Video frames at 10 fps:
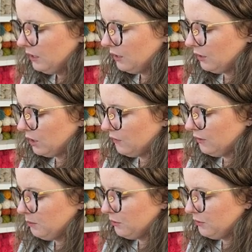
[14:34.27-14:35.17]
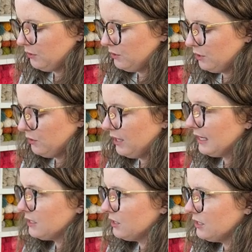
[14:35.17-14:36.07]
yarn over, pull through two.
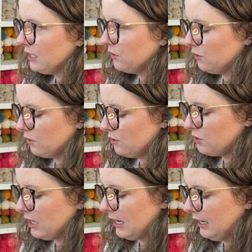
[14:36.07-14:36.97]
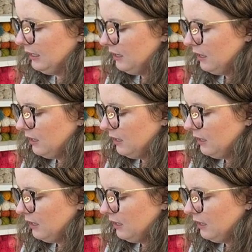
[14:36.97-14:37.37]
That's our single crochet.